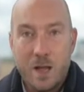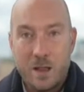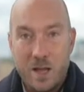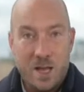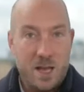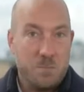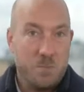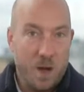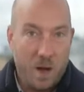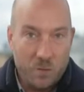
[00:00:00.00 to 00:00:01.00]
the
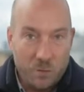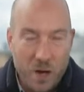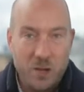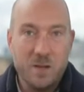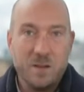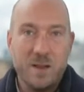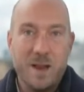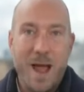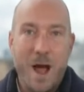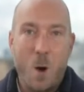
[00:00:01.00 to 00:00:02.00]
Russians are
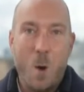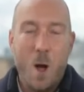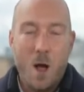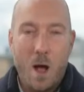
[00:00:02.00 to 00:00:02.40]
now